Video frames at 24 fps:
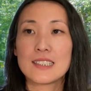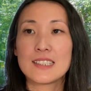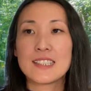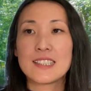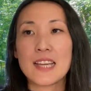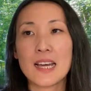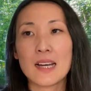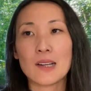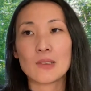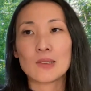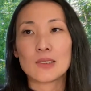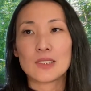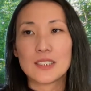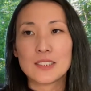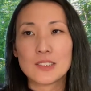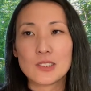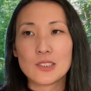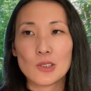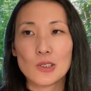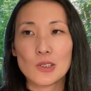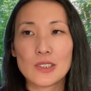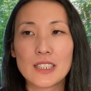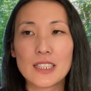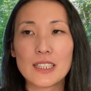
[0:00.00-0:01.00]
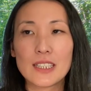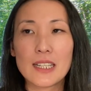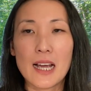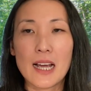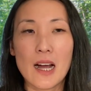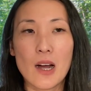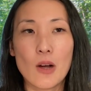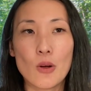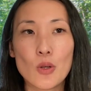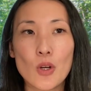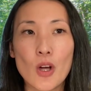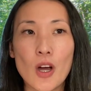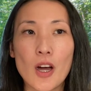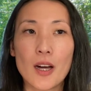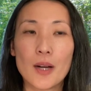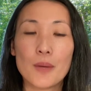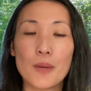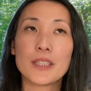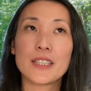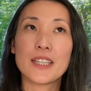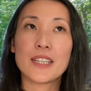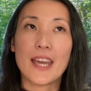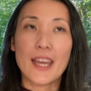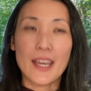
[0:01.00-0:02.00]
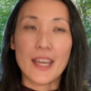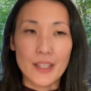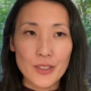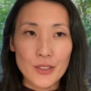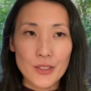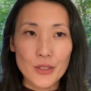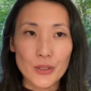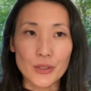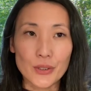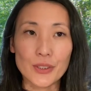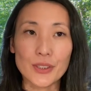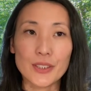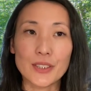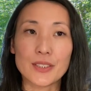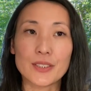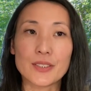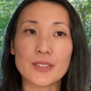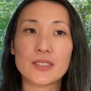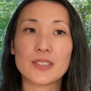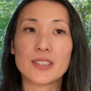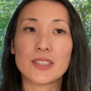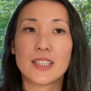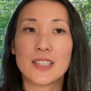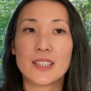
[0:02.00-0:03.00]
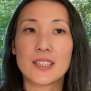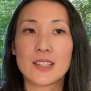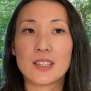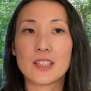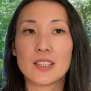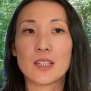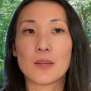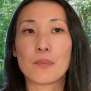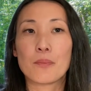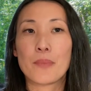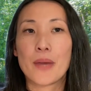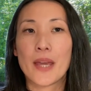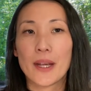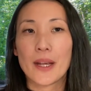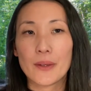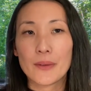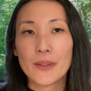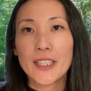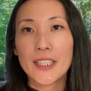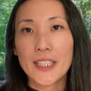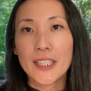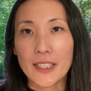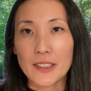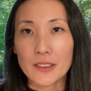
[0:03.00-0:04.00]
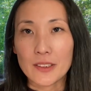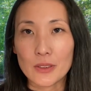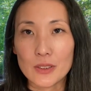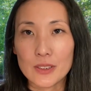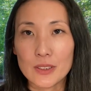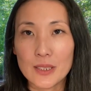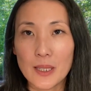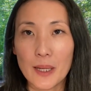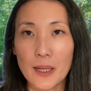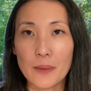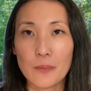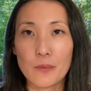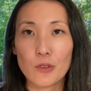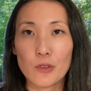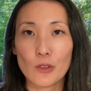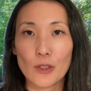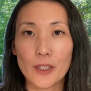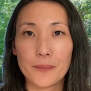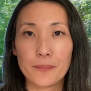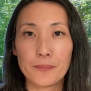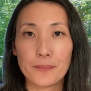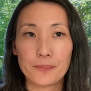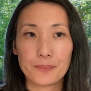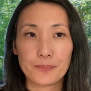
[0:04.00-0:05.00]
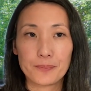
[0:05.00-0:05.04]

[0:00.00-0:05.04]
Now, let's look at how common anger is in the perinatal timeframe.